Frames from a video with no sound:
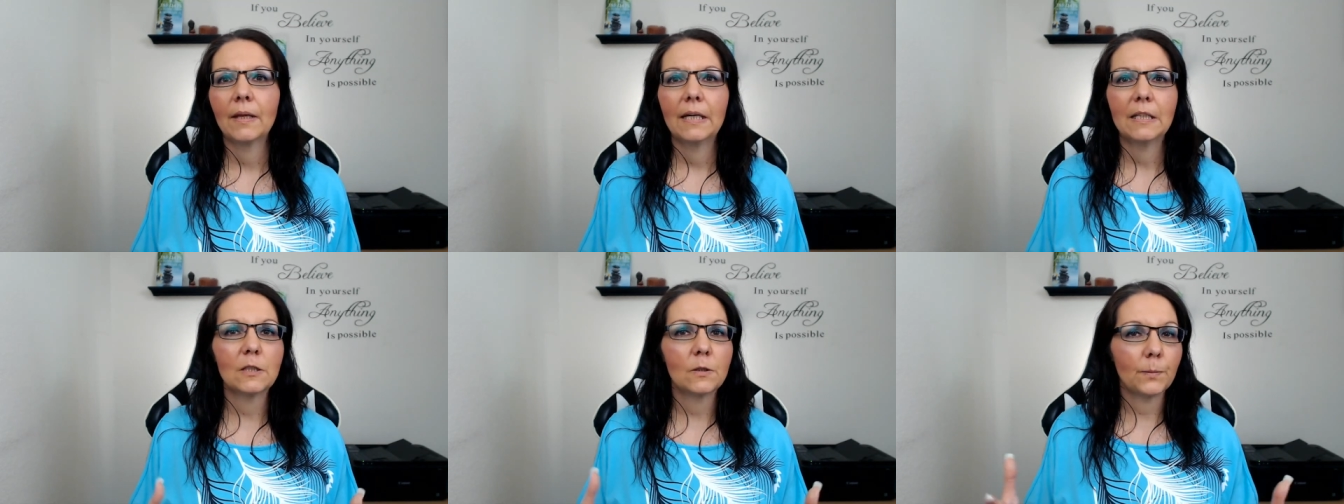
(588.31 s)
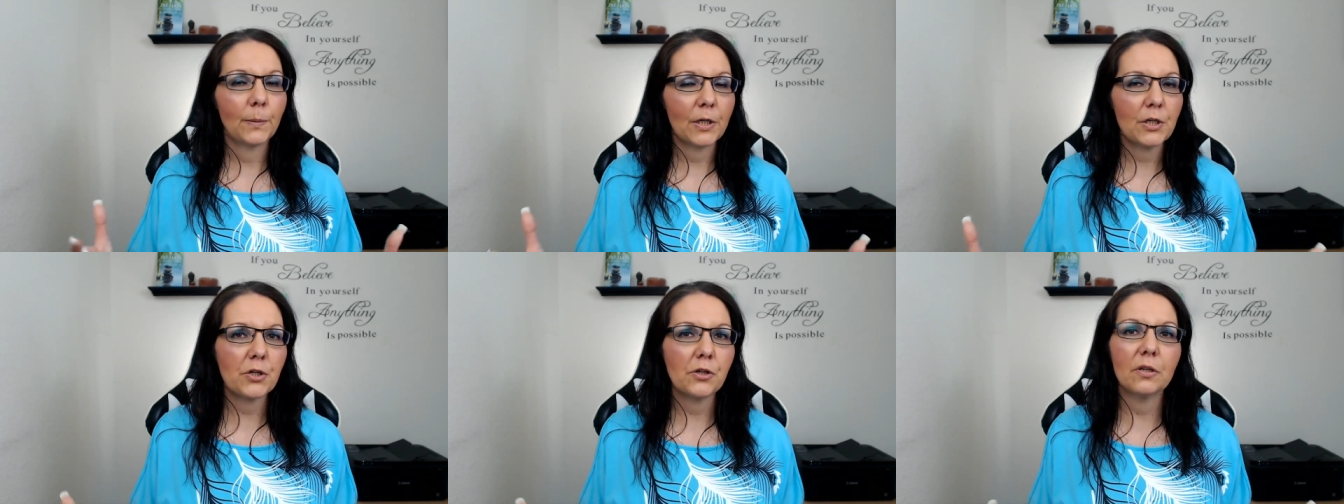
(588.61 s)

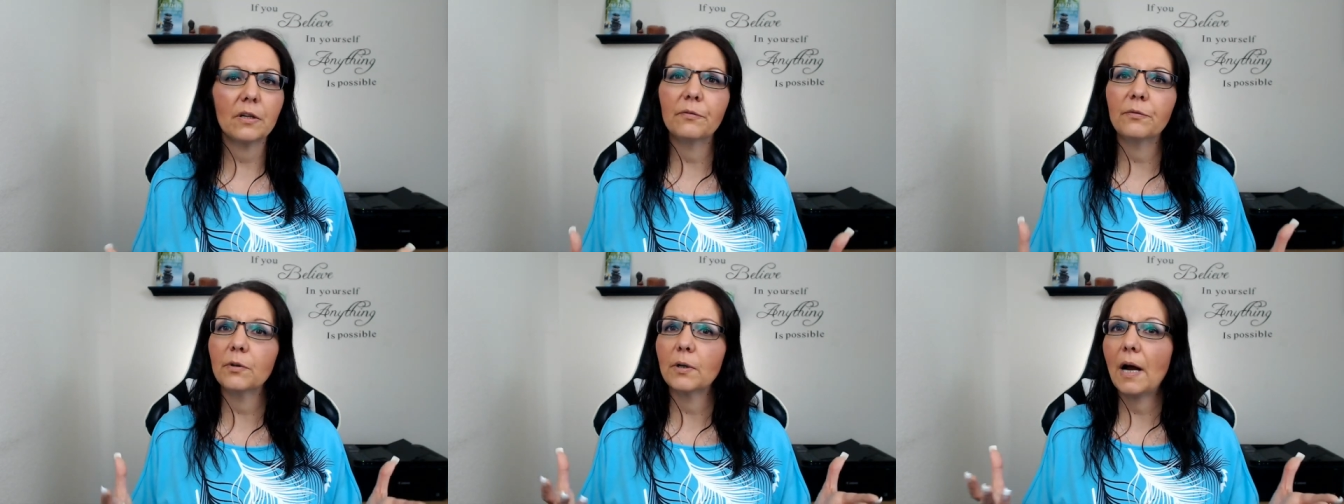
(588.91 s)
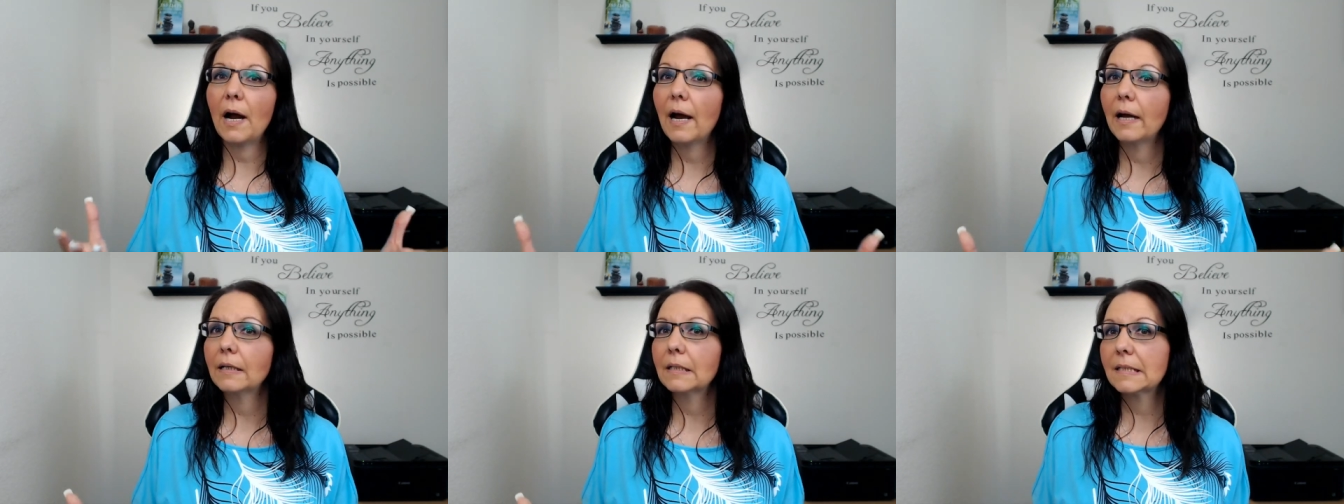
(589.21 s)
Especially if you're a
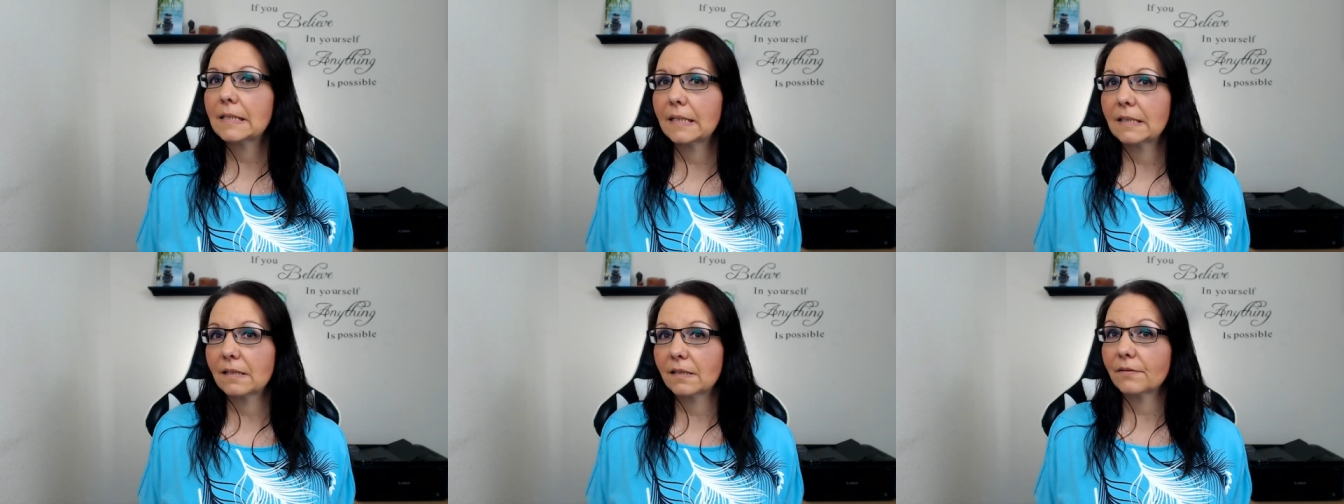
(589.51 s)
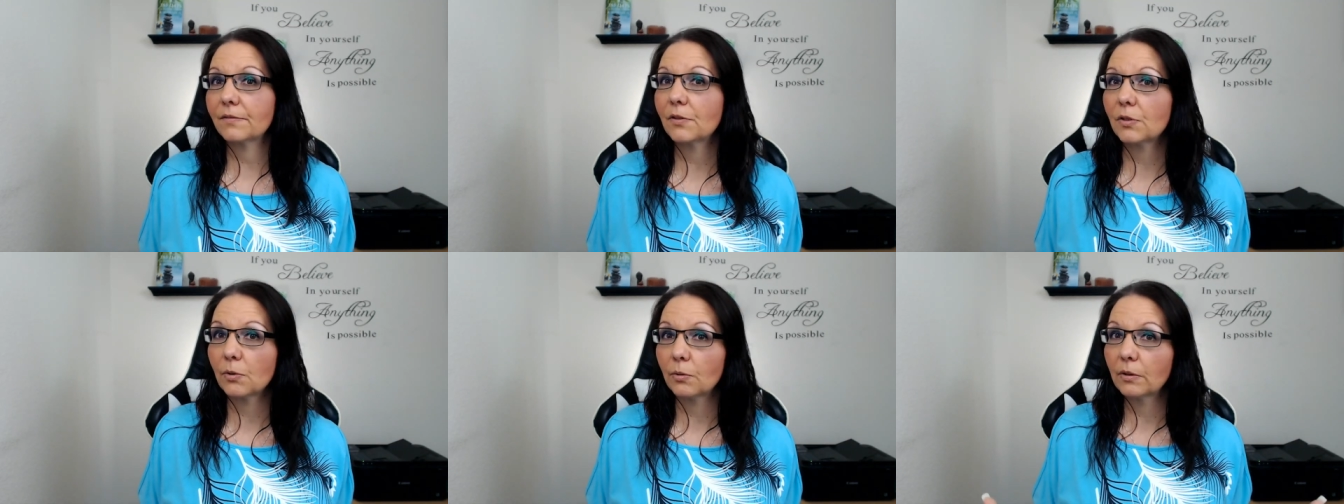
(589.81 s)
highly
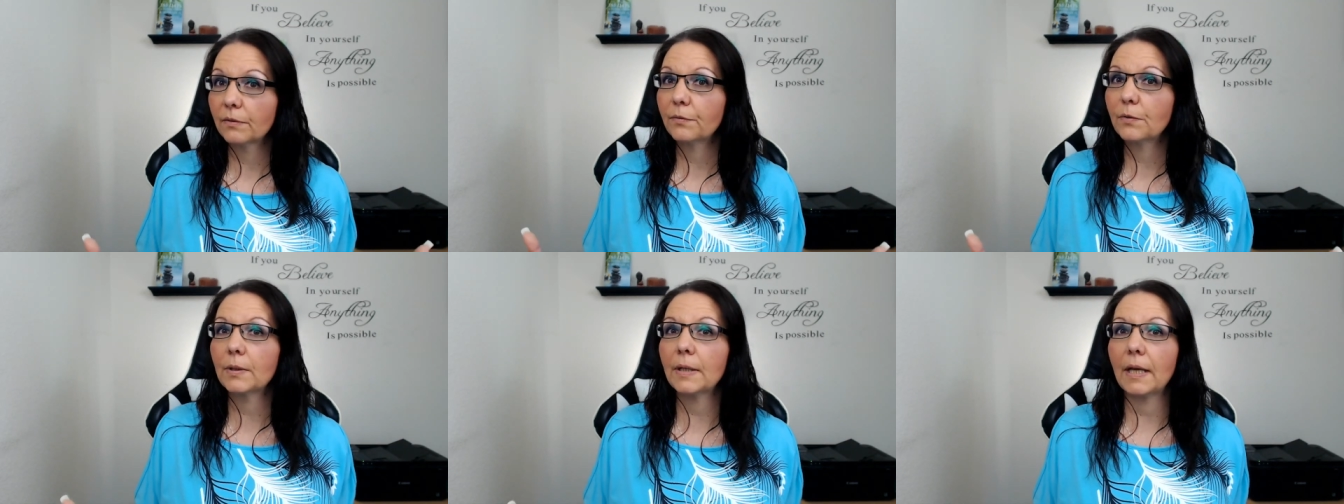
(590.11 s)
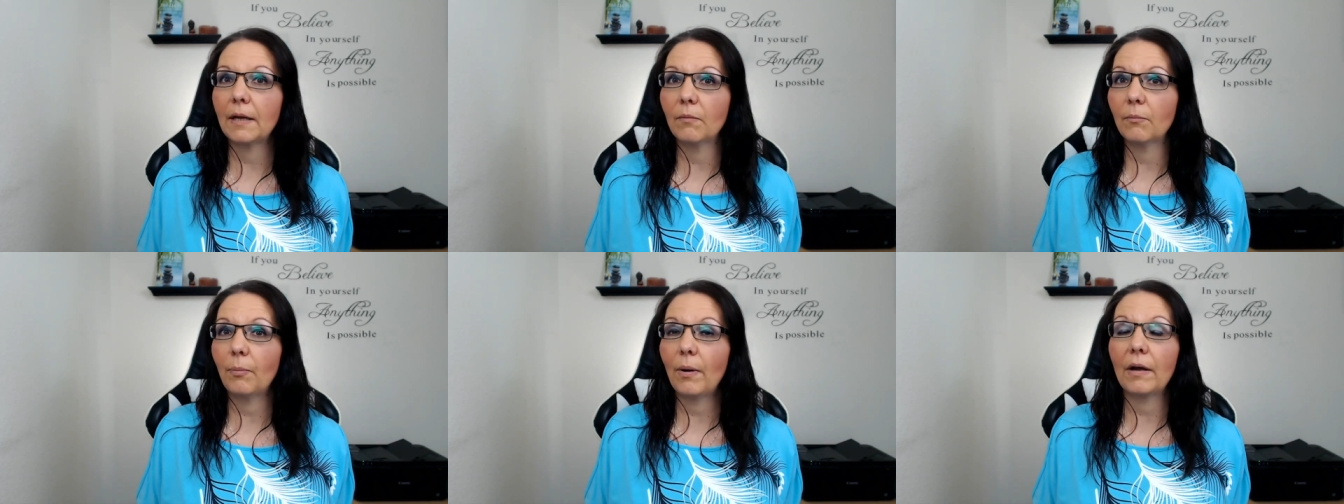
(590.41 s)
sensitive soul, if you're an
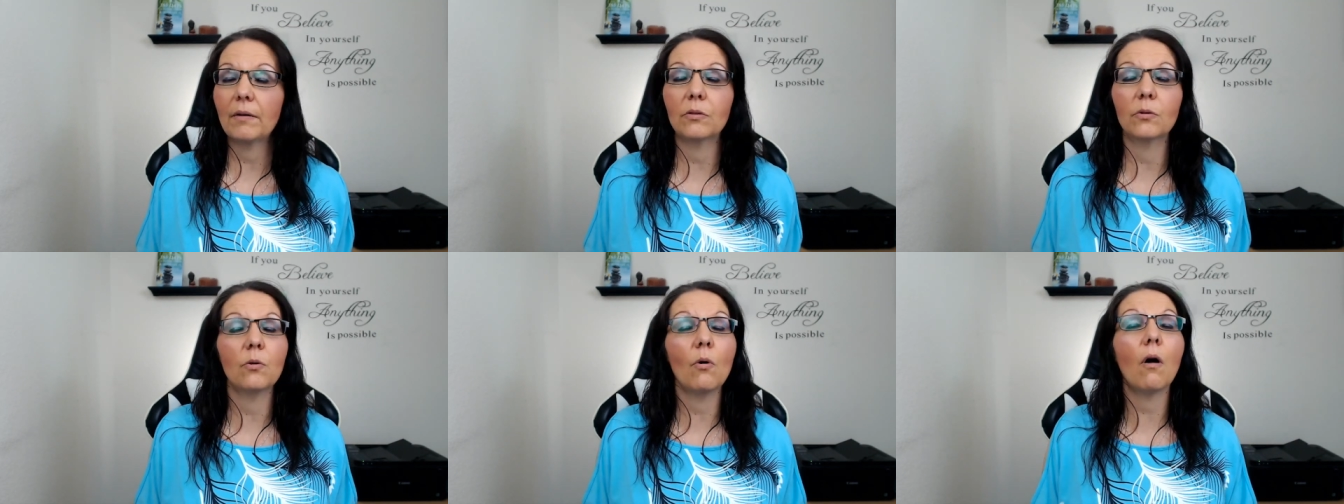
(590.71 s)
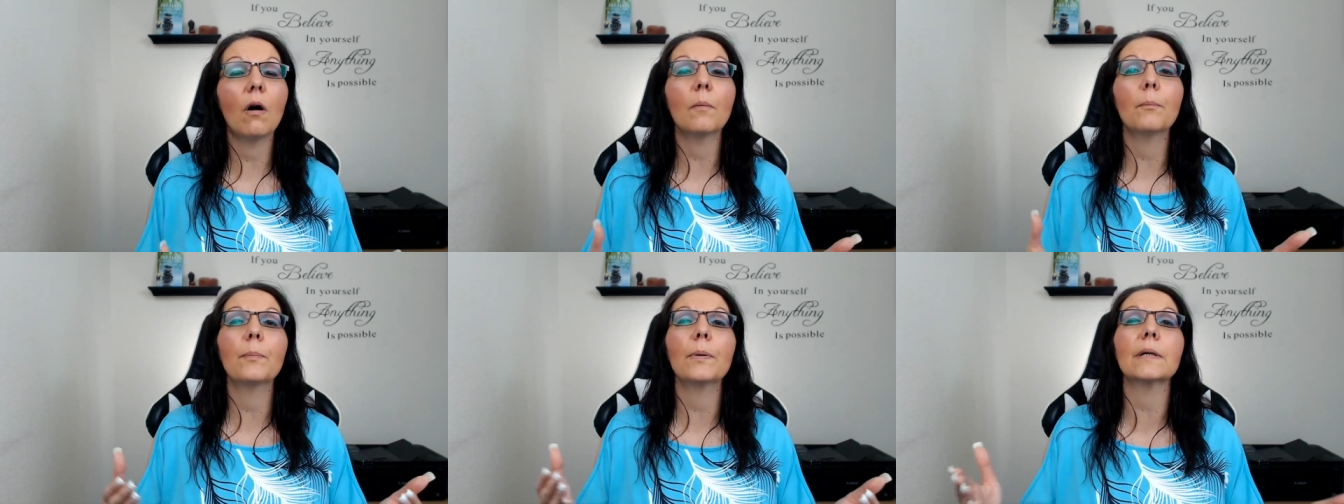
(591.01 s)
empath, you
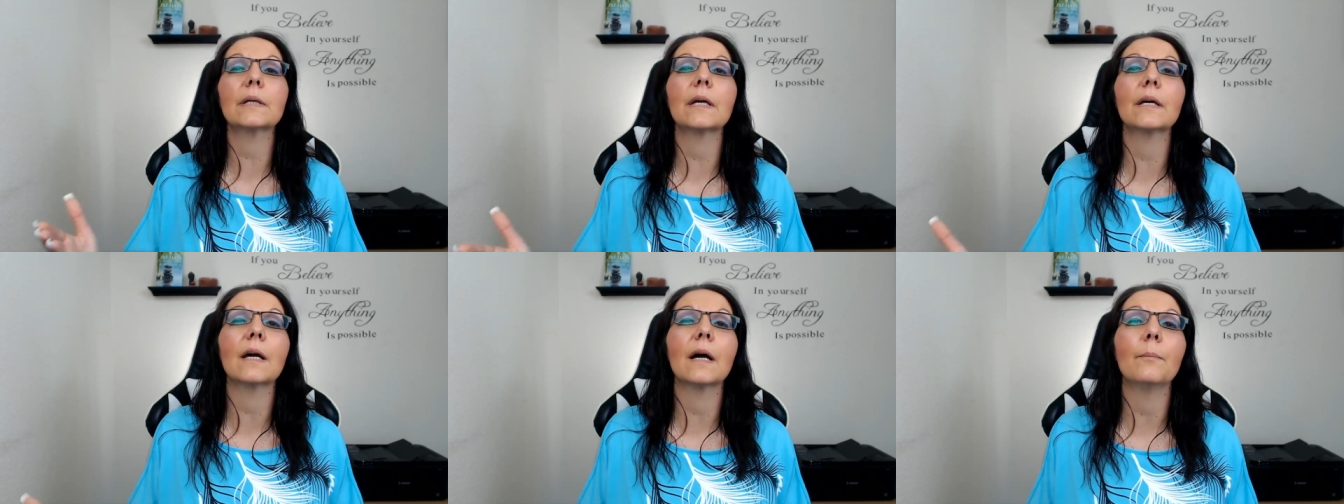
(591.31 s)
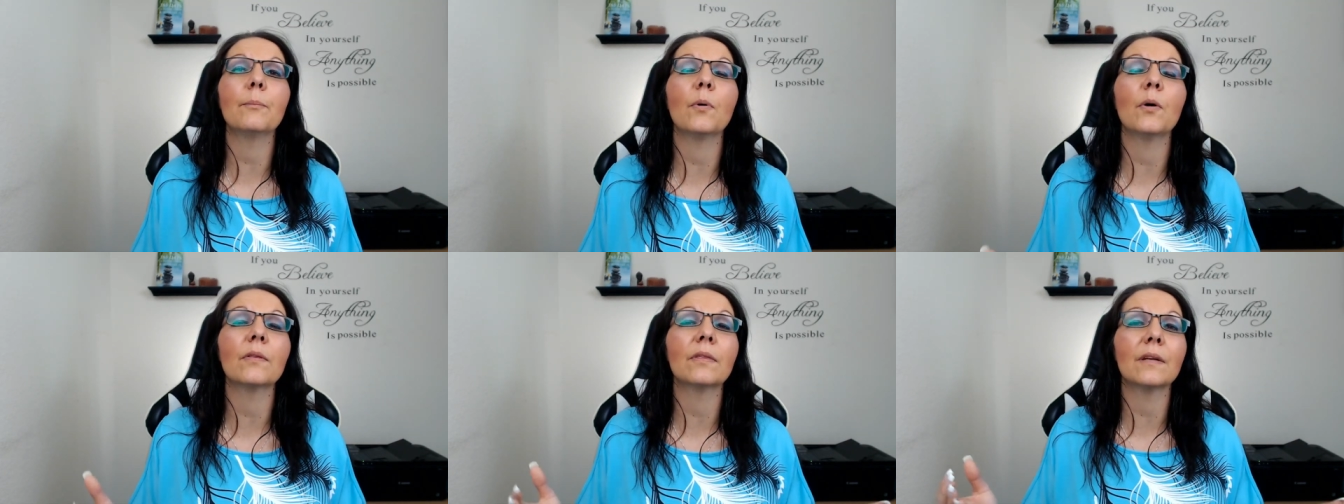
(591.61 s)
are picking
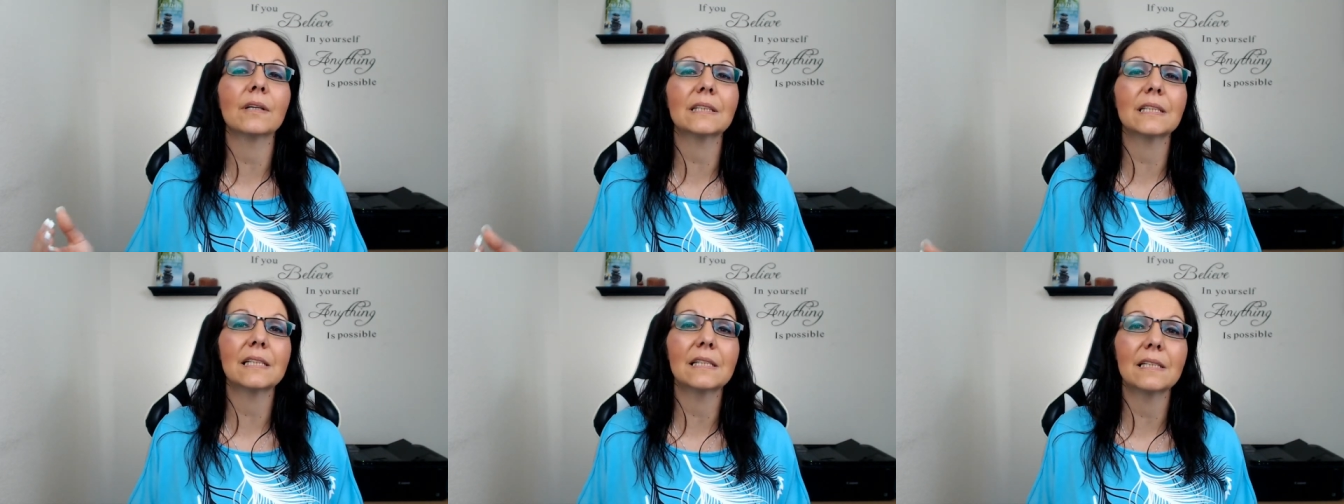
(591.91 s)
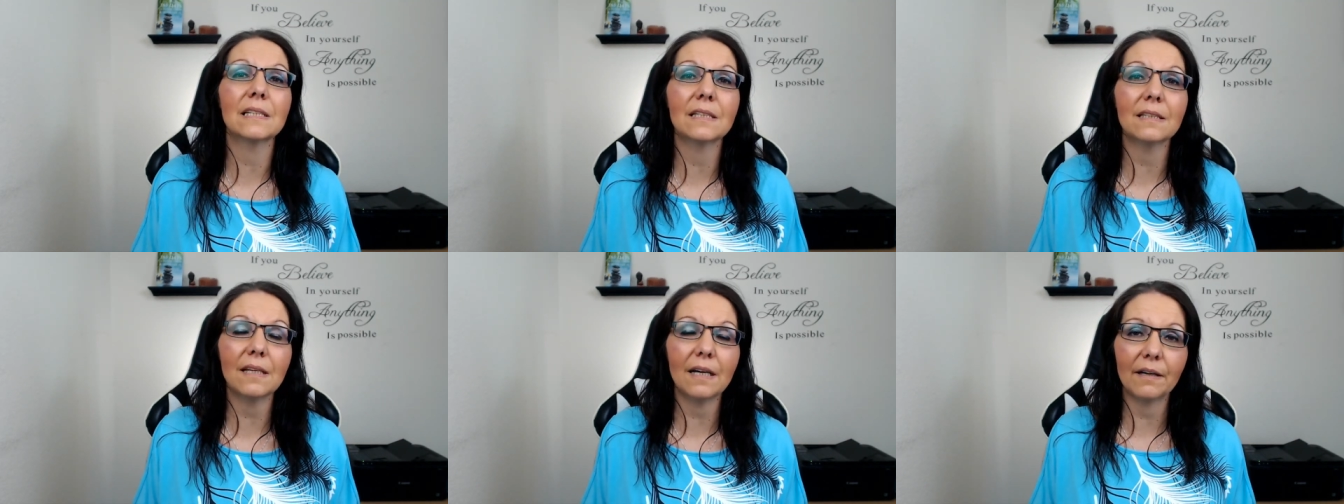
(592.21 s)
up on their
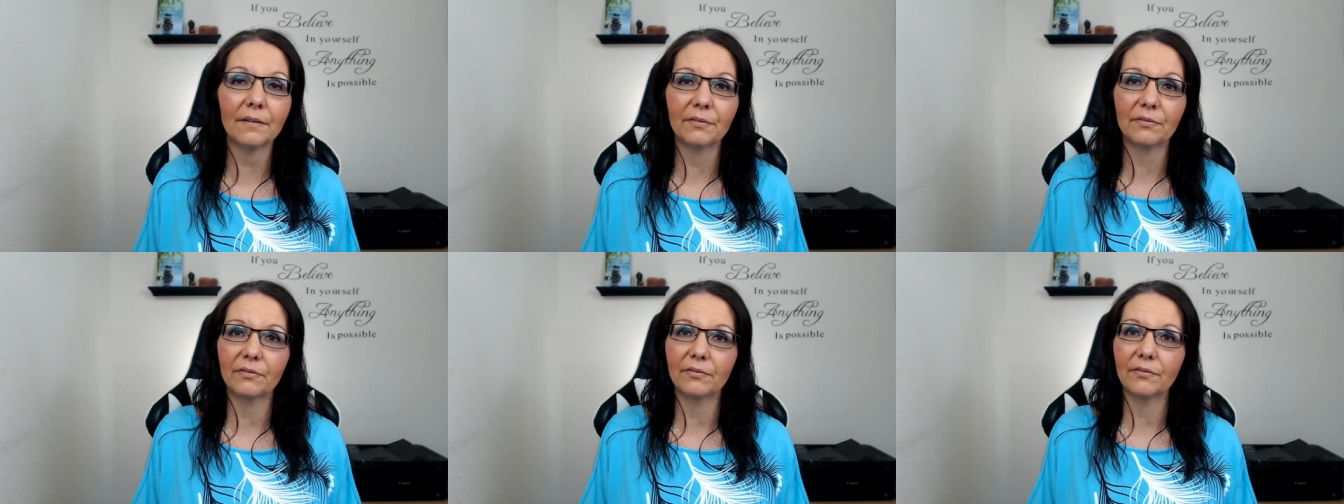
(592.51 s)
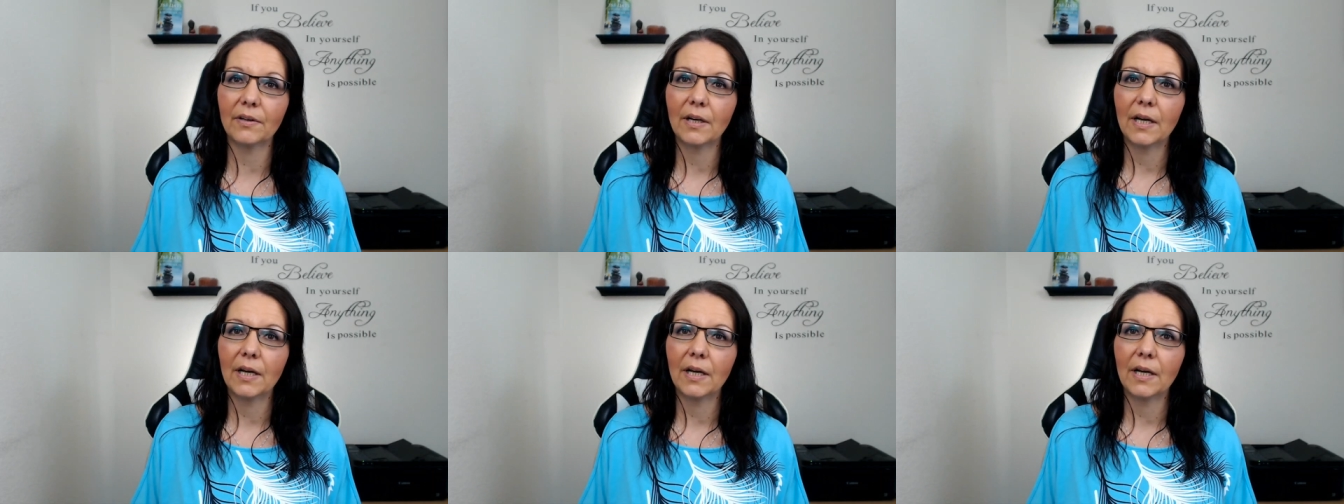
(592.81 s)
stuff.